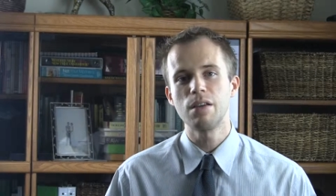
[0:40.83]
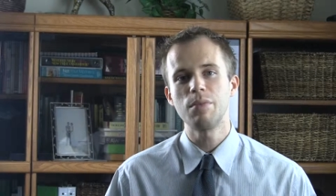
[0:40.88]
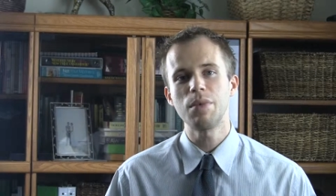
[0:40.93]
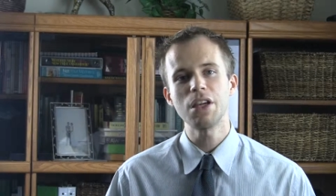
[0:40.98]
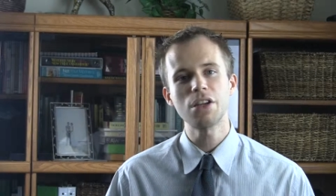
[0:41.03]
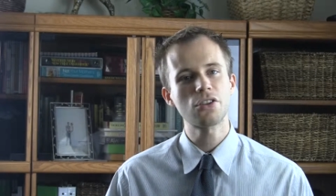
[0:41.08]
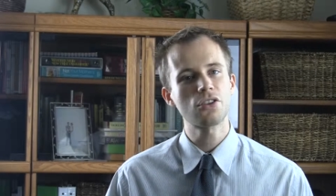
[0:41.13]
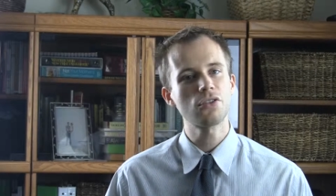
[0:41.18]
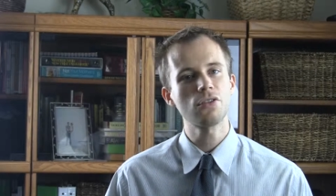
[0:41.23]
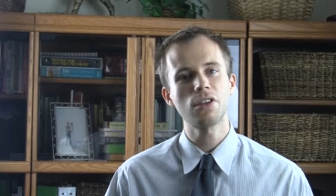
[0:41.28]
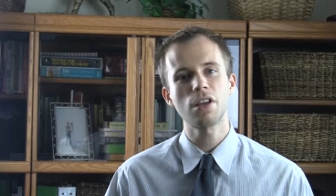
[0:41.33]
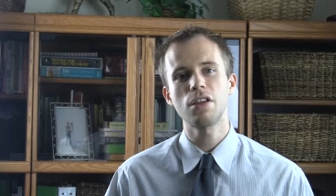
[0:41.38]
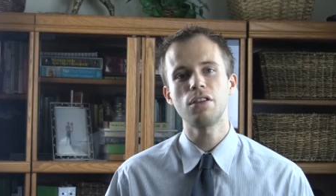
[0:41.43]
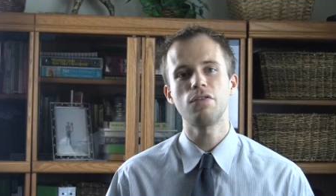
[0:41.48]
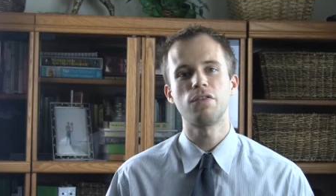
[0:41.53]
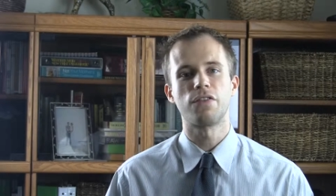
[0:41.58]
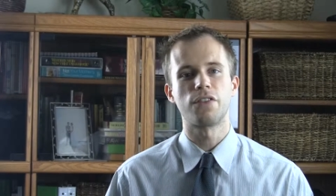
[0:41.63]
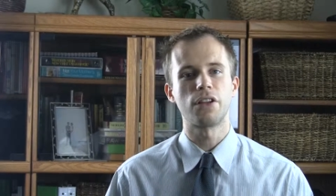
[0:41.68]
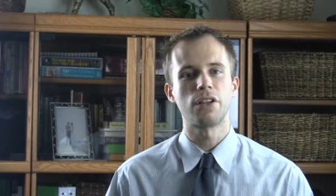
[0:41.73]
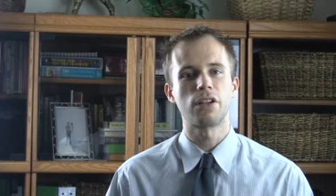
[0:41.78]
Make sure that
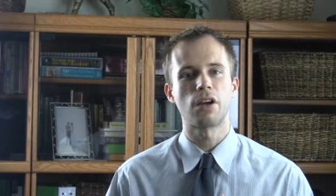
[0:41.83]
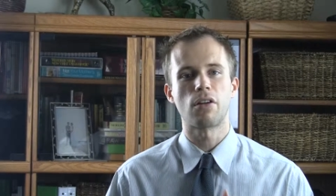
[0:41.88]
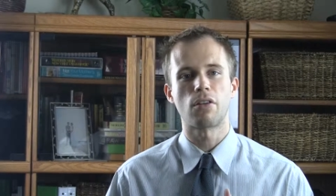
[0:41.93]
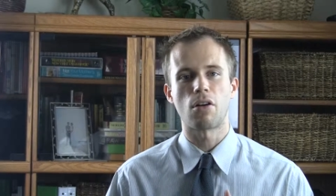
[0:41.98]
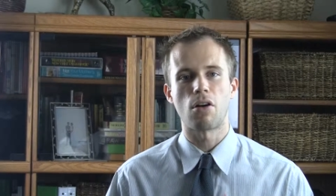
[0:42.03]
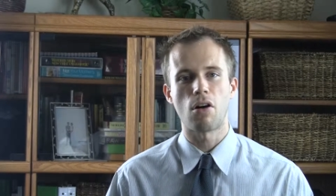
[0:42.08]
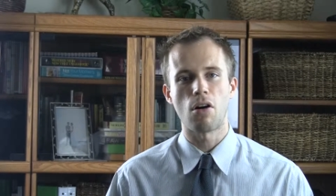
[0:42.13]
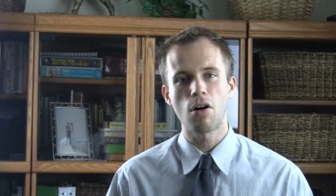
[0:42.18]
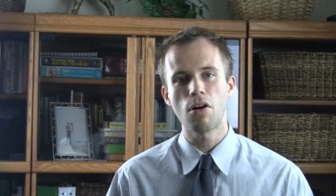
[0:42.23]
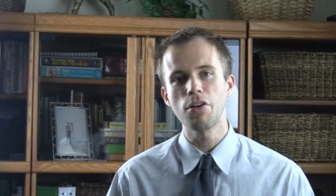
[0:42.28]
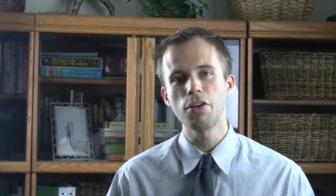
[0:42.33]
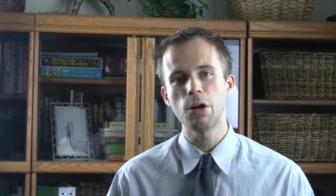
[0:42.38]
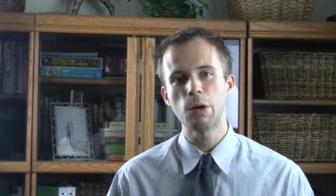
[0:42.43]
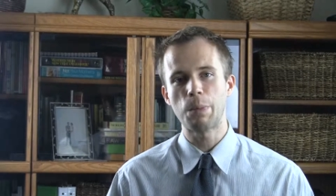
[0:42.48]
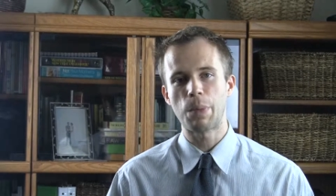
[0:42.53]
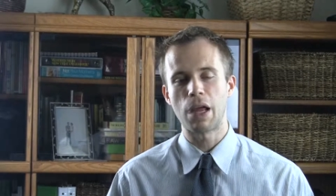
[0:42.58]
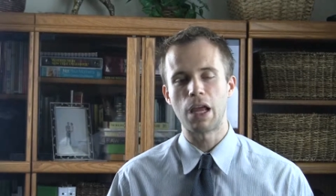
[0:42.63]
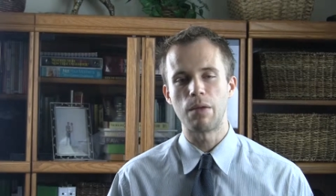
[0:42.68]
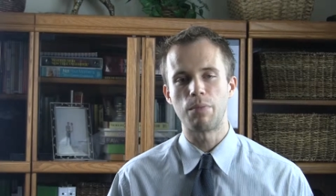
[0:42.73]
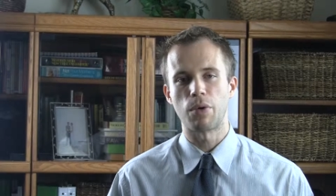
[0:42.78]
you filled out all your
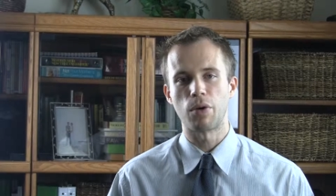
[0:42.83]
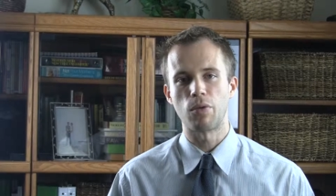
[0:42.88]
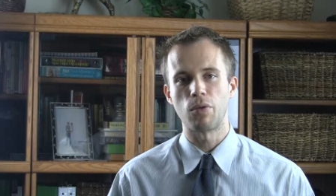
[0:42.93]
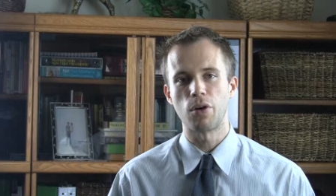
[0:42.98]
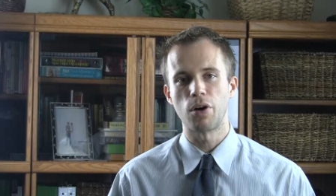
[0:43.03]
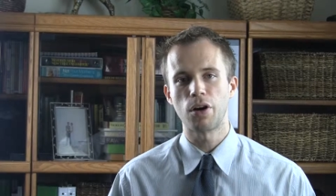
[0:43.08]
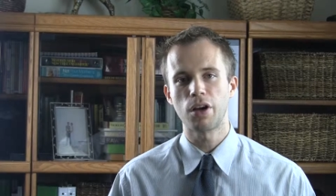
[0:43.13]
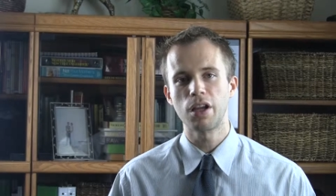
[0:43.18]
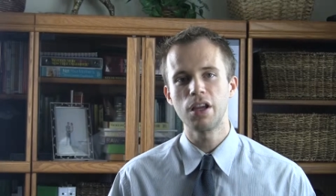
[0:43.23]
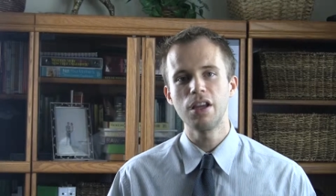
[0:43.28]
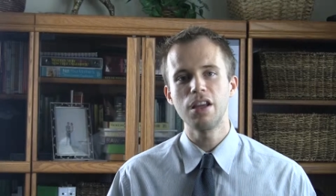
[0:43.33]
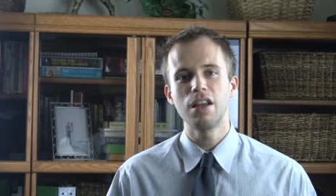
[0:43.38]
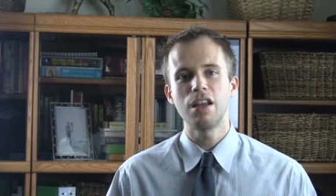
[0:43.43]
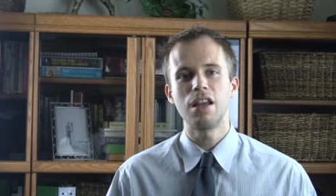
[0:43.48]
paperwork,